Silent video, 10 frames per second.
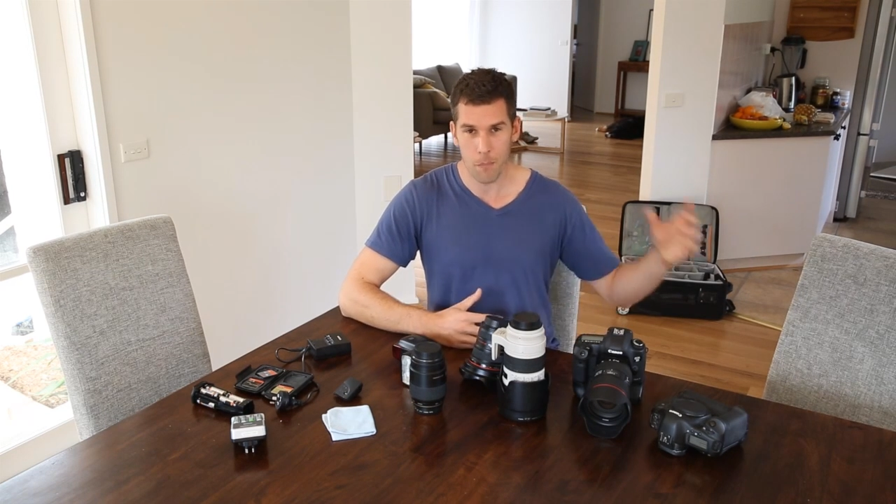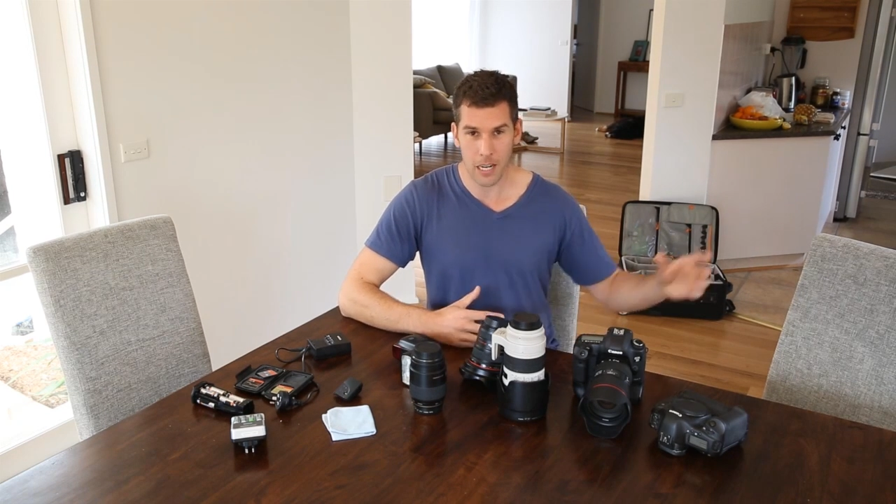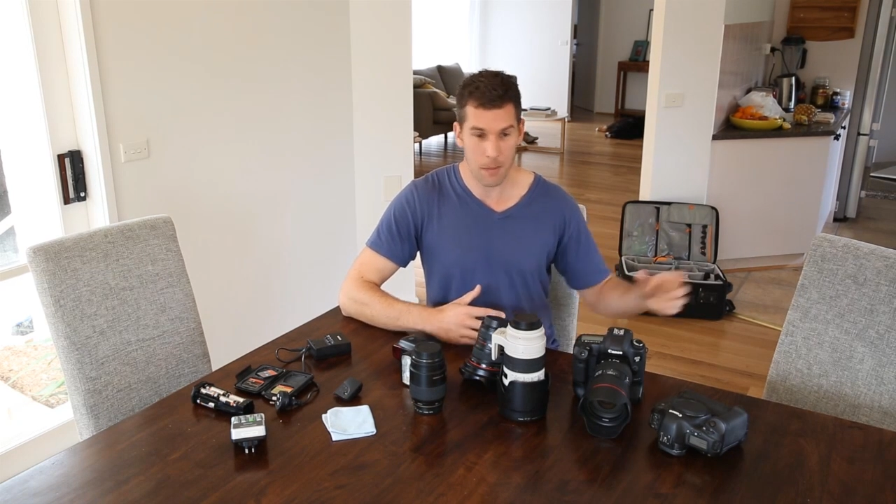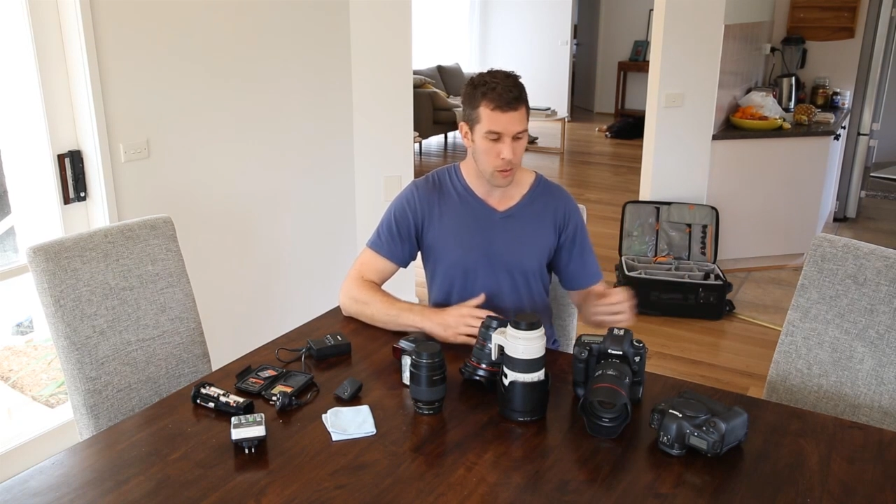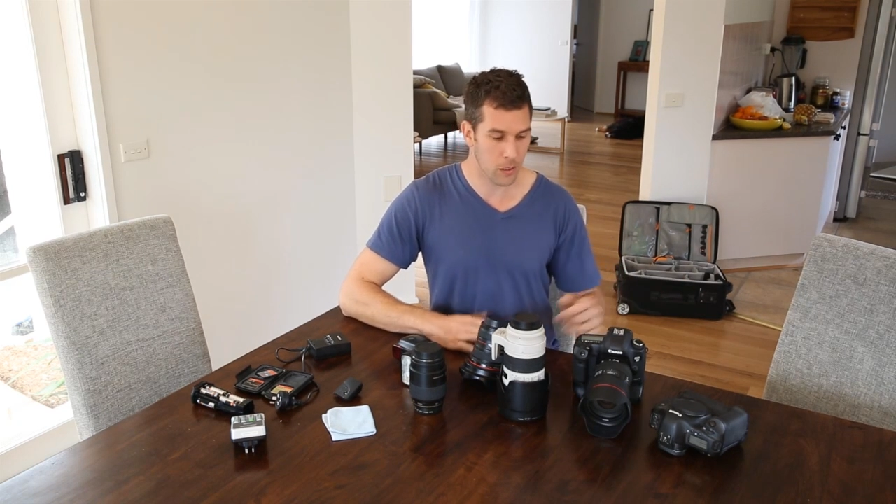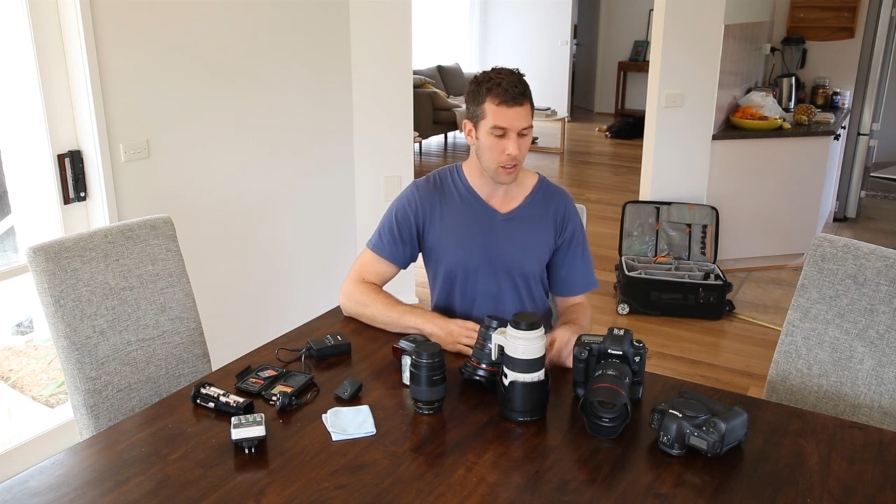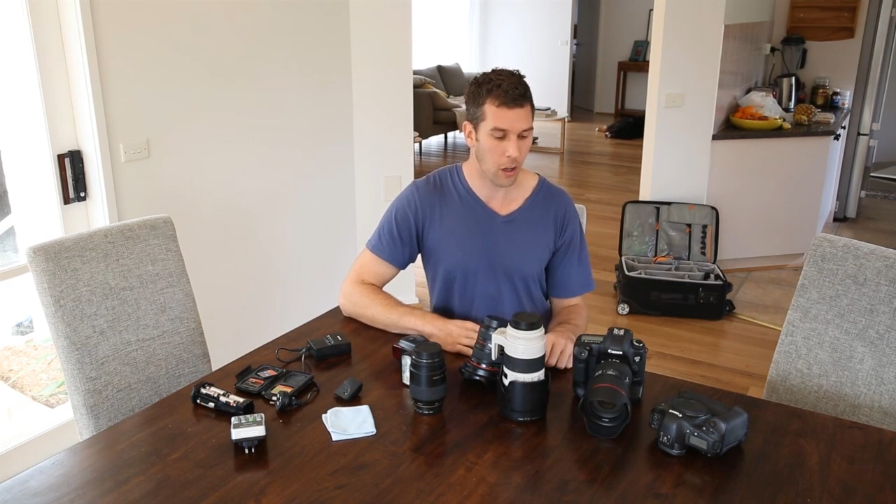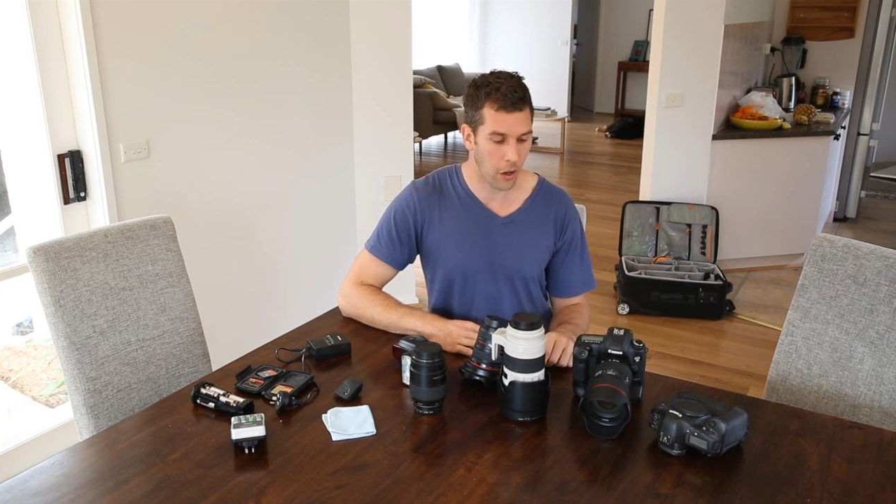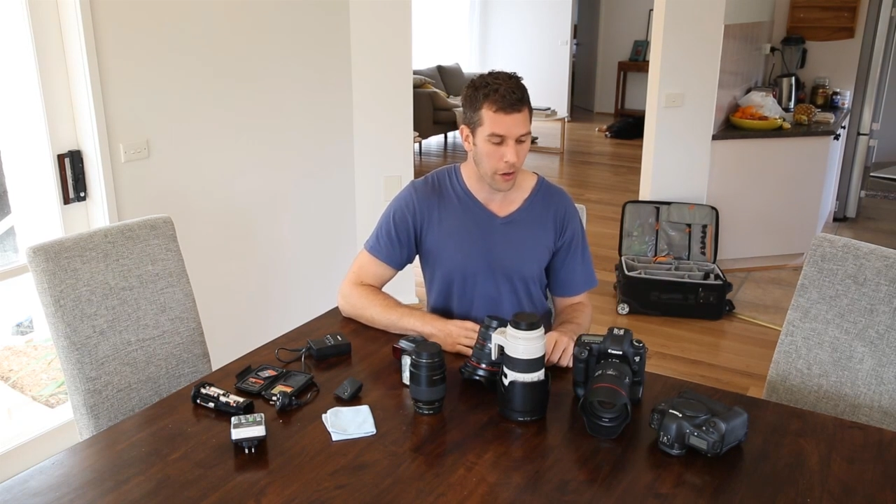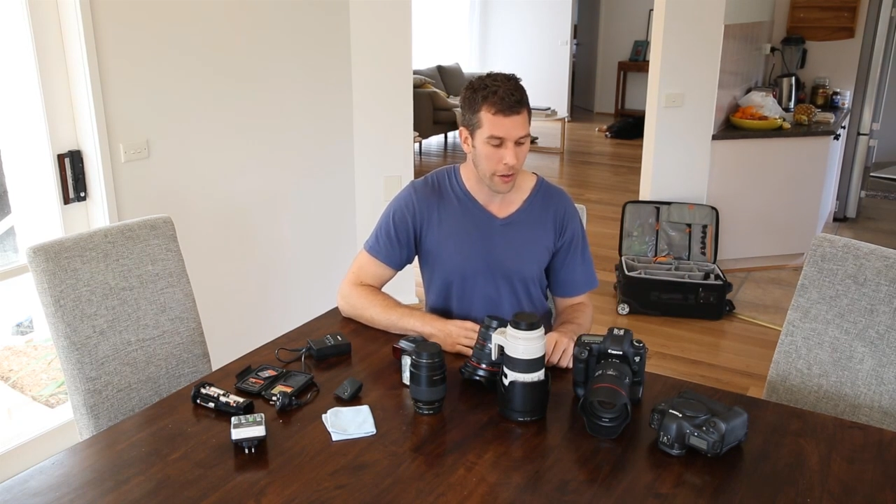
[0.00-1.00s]
many moons
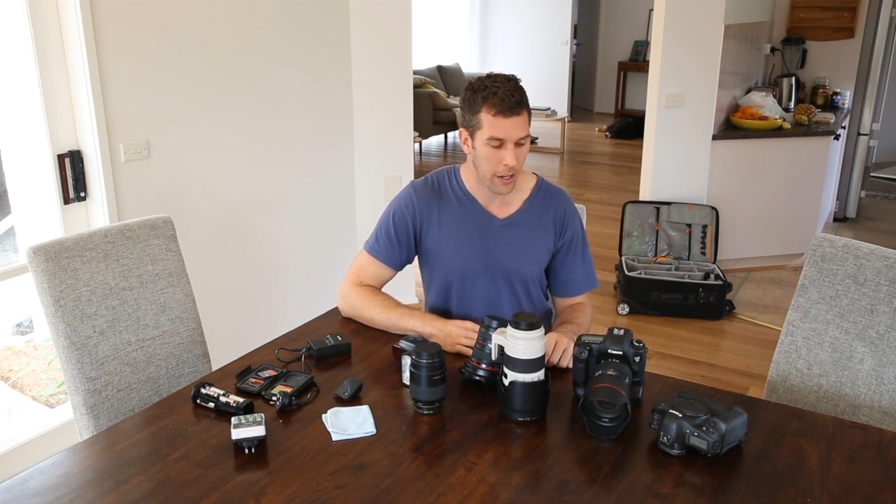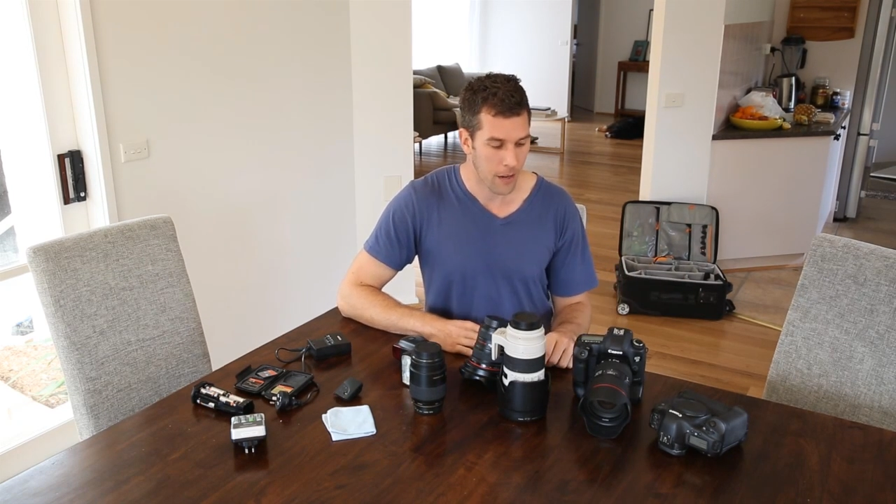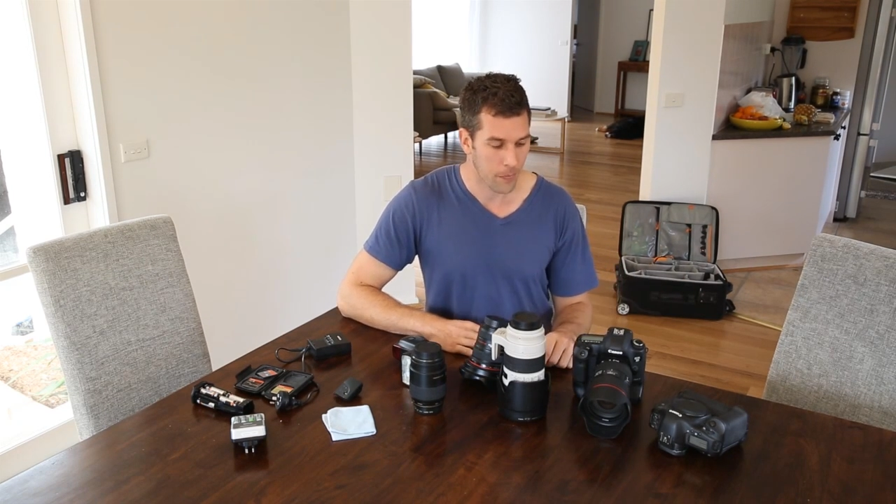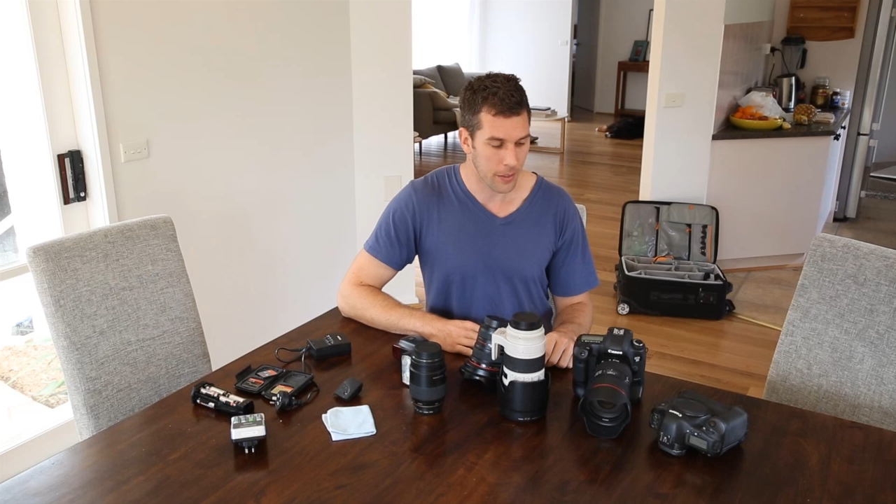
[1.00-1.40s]
ago.